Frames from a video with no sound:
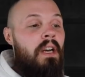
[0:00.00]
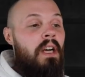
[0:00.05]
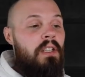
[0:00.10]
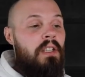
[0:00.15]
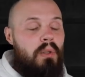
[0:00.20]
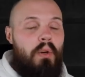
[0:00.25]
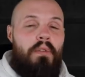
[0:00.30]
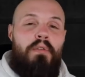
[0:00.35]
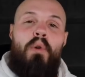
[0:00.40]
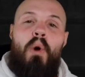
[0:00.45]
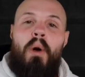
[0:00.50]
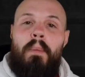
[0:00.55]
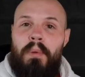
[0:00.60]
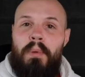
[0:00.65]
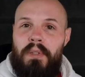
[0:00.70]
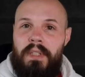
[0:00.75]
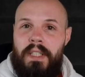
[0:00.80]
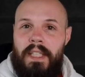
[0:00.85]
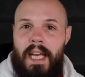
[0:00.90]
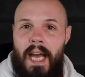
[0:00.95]
So if you are
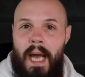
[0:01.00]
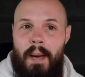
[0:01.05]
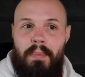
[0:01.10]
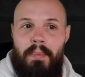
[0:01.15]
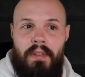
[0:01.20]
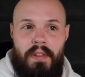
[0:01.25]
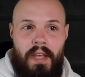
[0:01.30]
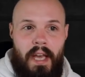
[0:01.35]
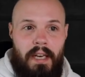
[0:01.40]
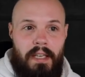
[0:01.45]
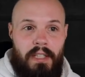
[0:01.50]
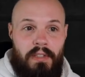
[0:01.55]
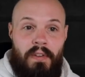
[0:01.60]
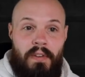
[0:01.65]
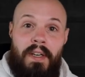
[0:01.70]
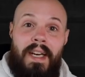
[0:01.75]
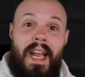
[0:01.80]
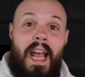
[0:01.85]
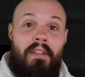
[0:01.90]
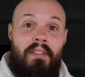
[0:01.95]
building an app that is
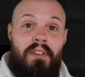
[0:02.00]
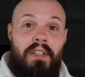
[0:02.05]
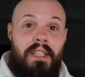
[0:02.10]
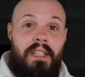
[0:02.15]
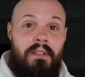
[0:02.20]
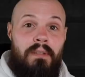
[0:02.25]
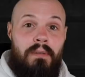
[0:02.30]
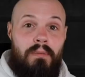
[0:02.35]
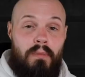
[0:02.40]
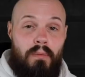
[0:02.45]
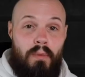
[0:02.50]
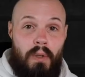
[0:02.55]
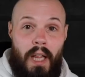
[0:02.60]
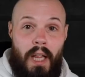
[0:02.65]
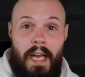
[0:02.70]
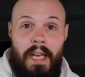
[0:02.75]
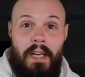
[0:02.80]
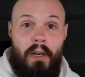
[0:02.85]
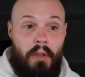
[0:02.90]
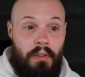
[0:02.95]
very heavily
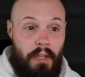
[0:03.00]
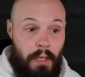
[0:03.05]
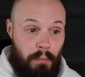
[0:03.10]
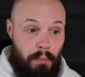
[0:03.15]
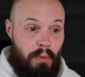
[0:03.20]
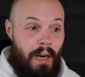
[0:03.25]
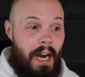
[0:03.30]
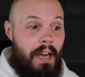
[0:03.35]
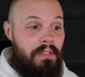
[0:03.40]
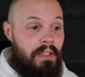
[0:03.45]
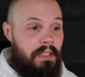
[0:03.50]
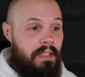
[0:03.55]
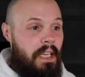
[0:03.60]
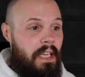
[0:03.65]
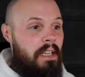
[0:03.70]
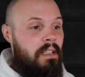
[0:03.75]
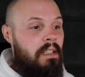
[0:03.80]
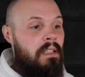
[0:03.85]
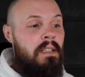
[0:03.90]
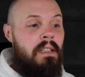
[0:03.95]
reliant on like private
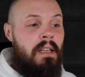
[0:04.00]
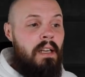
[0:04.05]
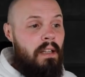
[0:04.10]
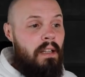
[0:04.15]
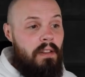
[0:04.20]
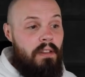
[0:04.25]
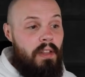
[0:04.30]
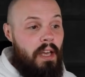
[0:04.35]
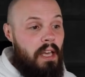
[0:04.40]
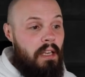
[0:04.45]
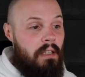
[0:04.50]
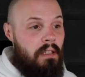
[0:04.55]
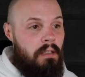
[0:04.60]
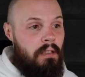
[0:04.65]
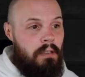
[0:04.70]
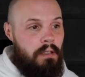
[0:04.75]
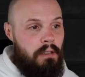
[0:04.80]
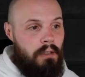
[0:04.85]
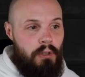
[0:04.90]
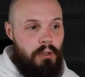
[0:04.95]
data, then
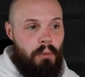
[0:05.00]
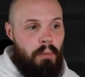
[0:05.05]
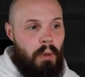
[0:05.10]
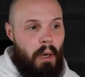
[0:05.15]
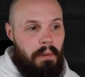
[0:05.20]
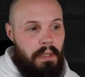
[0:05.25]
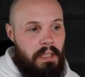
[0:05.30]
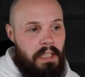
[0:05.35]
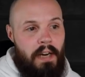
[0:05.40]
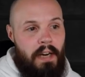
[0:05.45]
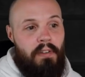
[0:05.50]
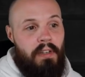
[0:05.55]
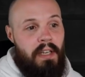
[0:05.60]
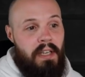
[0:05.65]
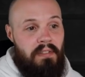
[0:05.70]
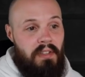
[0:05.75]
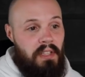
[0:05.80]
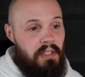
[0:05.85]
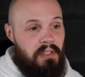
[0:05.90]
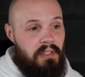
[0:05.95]
you'll probably never
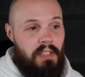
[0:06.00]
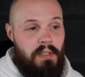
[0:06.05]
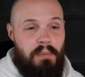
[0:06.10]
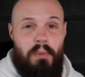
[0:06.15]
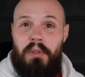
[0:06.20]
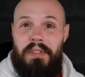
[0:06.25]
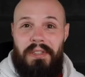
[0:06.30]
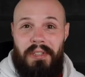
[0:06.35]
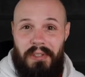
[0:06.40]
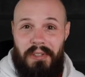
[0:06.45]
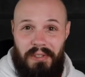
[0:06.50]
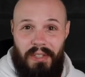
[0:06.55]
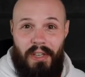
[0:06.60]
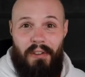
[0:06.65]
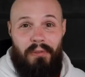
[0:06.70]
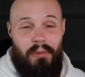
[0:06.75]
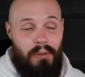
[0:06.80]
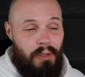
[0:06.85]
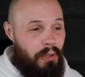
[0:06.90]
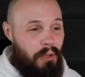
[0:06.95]
hit this because most of your
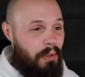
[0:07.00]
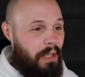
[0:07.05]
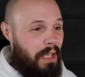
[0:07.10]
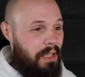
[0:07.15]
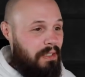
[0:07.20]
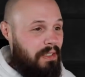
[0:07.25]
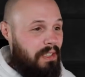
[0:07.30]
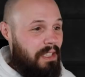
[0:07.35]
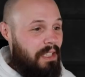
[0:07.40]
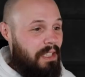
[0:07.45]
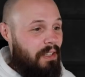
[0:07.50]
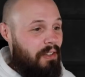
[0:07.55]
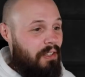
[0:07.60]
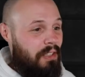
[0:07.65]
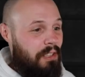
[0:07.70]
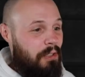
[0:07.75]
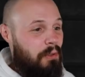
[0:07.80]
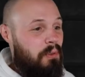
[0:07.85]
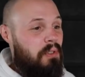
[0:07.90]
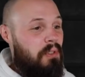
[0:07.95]
stuff will go against the uh, the
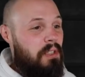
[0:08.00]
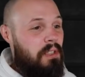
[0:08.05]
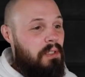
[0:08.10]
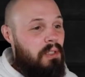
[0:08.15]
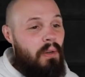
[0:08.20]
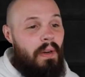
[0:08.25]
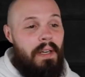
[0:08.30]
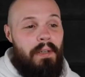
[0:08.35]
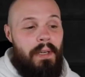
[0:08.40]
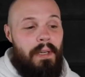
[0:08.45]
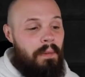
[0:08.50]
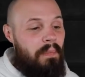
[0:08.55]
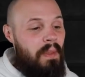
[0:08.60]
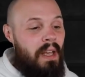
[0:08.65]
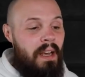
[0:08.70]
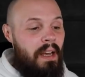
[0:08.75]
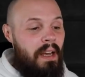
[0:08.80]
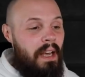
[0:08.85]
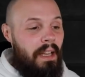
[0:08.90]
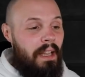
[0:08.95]
users. So anyway,
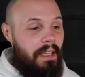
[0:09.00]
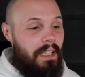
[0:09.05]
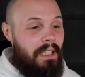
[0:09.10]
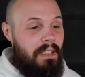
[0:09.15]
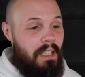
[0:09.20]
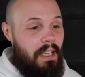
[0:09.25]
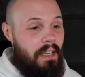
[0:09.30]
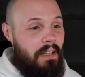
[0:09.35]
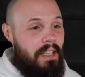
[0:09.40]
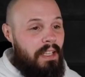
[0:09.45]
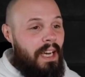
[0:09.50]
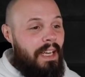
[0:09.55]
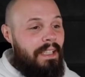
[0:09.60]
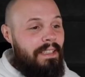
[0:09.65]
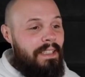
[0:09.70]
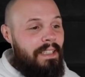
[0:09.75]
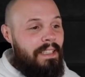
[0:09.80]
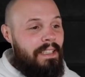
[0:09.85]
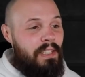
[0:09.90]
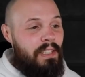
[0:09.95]
like I said, the
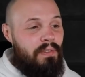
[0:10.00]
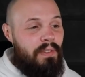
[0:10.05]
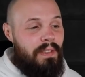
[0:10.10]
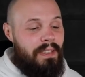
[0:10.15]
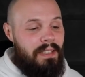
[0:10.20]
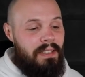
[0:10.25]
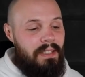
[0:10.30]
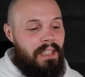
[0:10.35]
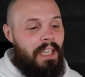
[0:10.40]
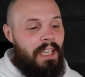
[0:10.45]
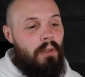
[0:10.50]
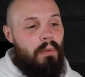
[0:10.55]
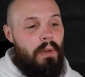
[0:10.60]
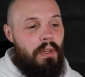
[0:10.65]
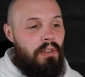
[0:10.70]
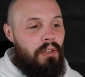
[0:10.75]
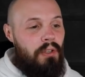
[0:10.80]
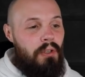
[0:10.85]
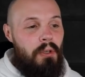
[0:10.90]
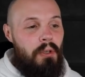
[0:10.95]
idea is for it to scale
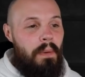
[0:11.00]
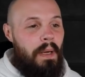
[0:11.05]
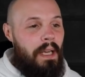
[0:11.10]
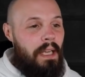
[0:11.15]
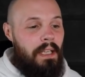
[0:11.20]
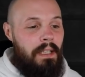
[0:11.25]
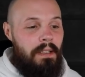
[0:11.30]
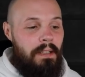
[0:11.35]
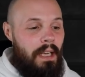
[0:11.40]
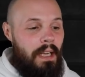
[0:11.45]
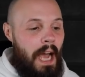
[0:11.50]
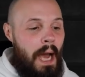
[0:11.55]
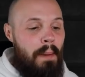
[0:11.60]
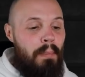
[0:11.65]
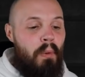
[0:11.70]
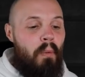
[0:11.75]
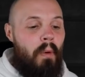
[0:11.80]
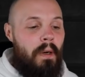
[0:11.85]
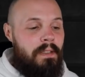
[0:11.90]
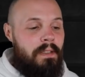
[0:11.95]
with you, and
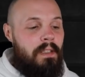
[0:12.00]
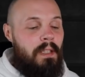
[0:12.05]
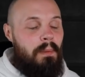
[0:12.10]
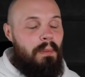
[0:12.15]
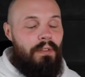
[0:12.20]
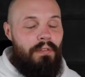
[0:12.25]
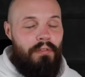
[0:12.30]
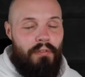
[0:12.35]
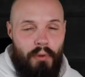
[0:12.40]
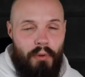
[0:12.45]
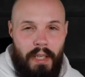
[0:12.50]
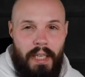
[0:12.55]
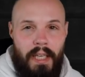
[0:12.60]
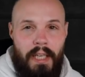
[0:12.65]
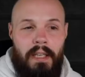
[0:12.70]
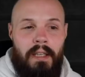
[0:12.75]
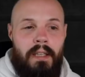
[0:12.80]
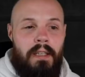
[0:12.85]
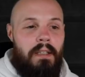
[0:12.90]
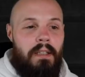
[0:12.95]
Apple wants it to be
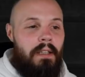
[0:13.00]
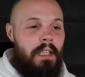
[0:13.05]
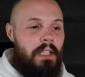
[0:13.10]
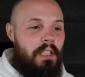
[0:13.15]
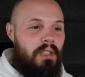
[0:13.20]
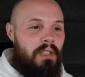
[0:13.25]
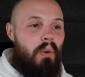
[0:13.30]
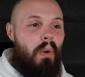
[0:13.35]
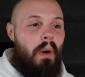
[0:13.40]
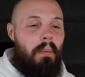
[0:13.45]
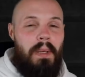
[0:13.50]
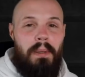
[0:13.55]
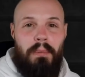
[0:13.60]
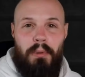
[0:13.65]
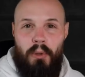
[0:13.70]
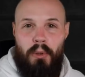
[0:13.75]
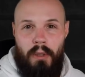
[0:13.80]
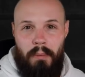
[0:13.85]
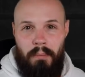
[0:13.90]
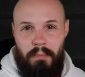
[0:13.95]
free. They just don't want people
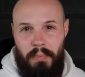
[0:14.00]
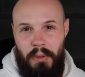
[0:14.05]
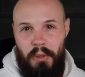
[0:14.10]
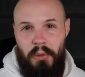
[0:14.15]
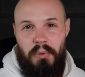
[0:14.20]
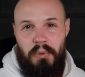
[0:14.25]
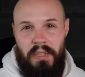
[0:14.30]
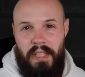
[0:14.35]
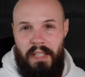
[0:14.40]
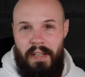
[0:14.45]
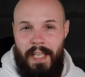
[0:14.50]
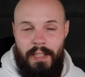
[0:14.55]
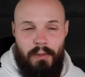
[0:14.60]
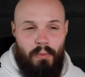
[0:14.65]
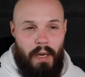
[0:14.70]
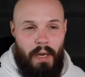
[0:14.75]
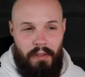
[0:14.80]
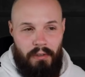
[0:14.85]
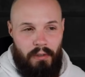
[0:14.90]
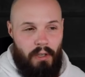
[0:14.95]
to abuse it. That's
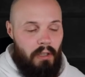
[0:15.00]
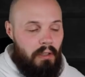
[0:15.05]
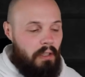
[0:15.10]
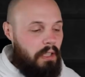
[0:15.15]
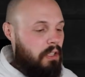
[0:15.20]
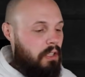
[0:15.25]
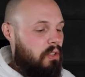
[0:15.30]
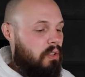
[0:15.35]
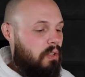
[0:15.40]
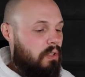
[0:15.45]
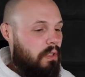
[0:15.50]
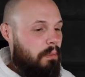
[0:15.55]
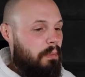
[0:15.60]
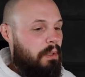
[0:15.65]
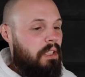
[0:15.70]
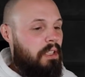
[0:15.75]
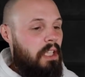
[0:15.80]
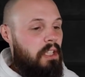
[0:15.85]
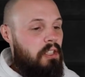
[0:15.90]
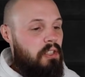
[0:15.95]
why there are like certain
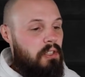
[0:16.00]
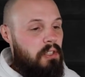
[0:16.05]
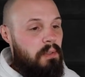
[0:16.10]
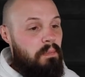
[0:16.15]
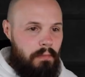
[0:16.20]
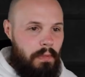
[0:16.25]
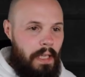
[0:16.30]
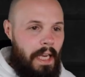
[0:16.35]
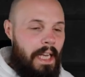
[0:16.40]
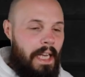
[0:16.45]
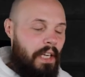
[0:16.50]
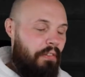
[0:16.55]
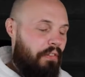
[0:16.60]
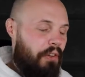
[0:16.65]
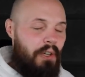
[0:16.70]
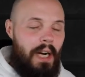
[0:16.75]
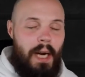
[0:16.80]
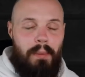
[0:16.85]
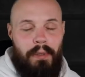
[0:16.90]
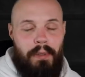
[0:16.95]
limitations. And if
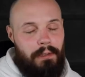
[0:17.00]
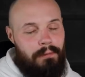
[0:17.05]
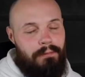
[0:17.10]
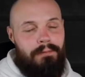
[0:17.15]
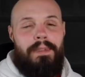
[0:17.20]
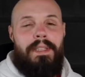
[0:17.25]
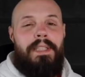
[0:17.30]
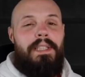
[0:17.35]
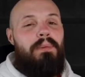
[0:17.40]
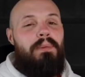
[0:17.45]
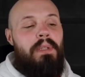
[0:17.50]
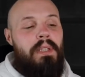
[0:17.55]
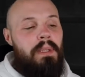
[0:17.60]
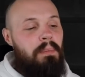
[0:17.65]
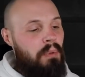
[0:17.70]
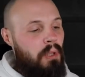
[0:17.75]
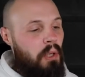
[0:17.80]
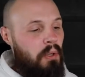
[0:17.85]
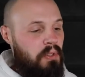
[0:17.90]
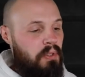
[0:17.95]
your app like really really
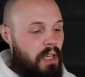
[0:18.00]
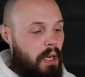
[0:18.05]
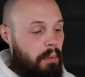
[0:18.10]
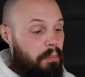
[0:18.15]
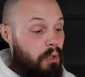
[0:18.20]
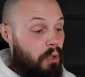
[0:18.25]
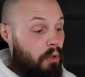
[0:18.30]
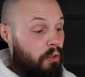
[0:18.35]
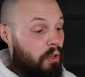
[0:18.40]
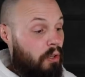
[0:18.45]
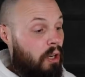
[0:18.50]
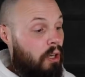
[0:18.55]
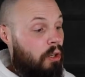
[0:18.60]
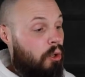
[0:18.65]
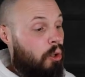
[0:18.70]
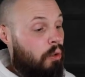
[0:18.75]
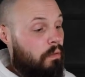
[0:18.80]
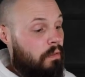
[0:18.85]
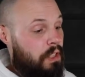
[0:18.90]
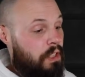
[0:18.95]
blows up, you know, there are
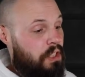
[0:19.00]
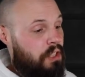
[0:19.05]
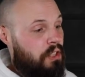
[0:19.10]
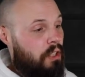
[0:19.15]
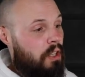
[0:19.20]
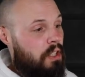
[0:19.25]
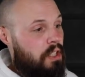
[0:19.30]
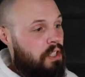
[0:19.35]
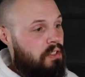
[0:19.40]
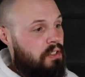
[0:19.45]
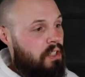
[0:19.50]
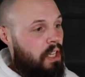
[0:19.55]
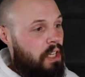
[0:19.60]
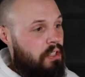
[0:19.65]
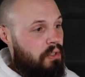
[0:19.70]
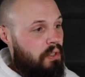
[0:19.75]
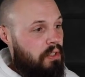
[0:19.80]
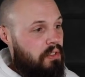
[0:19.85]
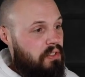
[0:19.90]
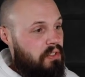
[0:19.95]
overage charges as
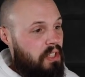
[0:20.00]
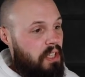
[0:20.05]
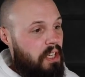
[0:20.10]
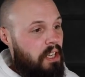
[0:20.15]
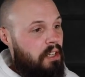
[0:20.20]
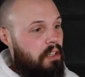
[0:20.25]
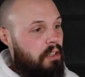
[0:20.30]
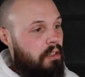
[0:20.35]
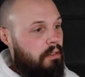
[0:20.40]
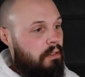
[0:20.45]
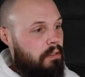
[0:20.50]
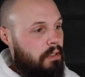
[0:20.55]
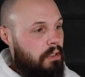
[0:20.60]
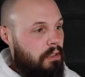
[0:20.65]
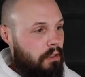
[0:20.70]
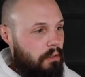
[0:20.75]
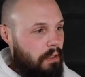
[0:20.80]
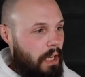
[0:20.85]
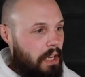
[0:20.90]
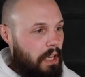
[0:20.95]
you can see here. You
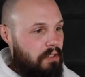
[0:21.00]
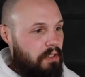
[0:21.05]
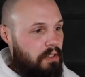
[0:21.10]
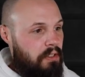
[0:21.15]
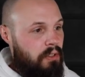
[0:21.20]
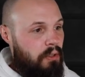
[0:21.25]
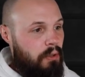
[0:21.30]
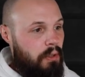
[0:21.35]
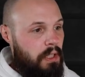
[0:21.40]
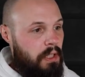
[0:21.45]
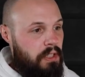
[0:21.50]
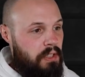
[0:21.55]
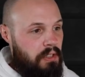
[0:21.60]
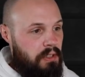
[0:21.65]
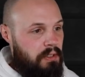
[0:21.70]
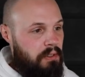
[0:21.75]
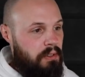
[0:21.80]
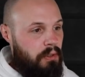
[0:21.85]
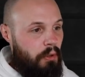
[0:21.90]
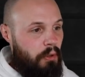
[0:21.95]
know, asset storage
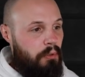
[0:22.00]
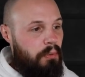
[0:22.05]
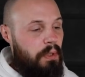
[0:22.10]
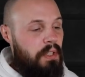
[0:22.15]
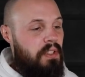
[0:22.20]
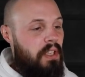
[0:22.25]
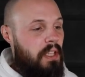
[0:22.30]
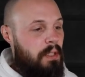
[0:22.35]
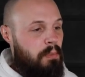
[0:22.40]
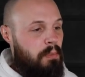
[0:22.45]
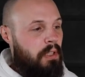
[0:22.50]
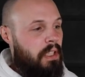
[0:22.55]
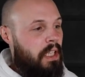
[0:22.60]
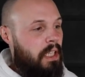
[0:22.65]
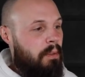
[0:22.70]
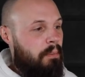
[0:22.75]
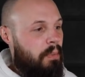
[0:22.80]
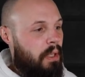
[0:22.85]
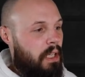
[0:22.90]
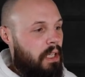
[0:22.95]
is you know three cents per
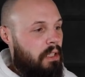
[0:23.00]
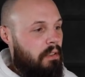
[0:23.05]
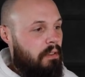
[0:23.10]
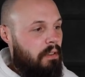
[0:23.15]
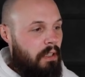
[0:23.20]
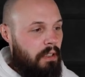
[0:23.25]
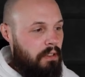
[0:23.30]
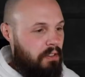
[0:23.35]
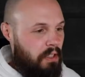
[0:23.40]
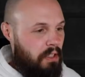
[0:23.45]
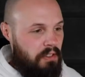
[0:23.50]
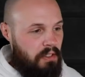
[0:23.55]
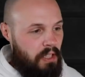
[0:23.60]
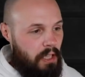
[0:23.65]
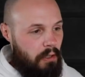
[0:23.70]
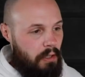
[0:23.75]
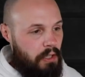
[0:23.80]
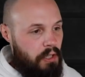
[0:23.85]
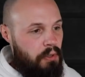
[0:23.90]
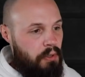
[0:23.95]
gigabyte, it's
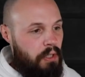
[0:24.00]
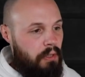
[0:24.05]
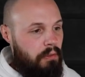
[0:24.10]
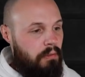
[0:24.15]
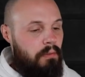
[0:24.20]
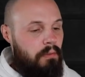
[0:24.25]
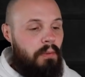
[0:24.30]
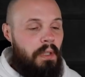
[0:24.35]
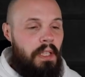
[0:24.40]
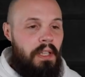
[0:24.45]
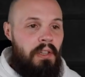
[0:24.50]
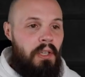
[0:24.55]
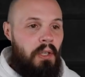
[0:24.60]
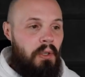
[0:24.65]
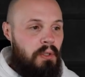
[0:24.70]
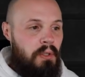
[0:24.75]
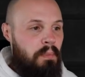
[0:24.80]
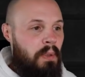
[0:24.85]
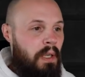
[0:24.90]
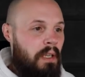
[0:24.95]
etc. You can read
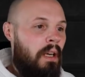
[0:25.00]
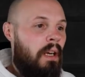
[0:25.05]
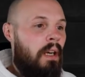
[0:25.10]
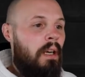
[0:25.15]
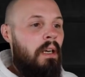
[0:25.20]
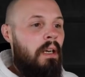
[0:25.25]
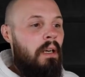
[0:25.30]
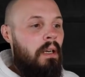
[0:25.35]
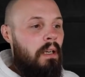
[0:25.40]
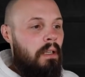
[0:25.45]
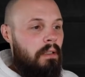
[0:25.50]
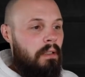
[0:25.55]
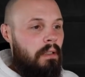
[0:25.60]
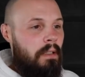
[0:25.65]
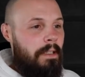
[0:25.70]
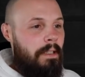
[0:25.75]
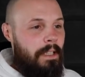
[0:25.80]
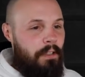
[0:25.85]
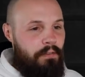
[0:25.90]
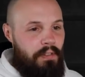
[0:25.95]
those, but but
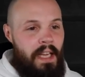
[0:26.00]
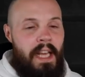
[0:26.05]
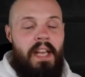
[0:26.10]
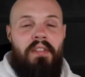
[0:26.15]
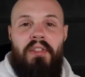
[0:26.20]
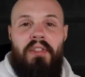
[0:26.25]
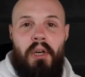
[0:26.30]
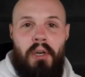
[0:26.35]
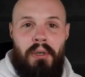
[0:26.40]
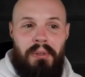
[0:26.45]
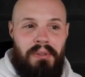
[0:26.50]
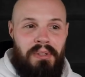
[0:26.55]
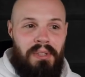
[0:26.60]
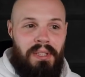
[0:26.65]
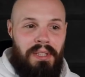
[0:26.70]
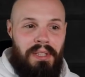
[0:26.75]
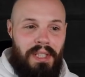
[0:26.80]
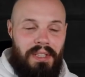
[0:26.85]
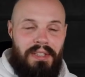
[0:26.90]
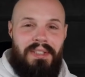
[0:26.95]
if you hit those,
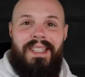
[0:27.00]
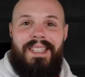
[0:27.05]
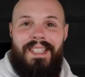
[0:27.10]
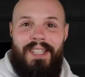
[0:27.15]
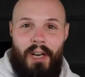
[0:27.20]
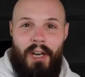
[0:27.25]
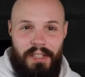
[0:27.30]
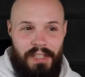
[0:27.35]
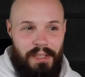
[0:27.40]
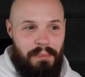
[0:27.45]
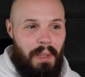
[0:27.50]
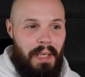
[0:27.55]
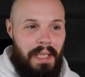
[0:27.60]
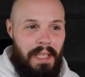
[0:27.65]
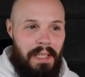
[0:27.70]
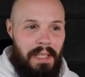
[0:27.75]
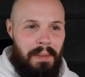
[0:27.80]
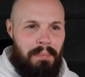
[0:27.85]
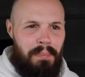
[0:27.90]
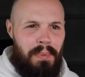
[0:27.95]
yes, it's going to cost you
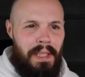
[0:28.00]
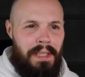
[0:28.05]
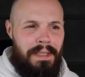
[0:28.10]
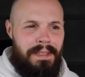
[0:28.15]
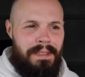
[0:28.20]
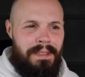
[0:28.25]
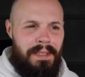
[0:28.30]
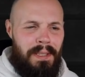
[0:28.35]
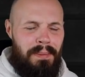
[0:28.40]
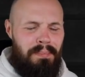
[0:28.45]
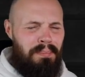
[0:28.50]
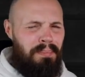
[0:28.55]
money, but that's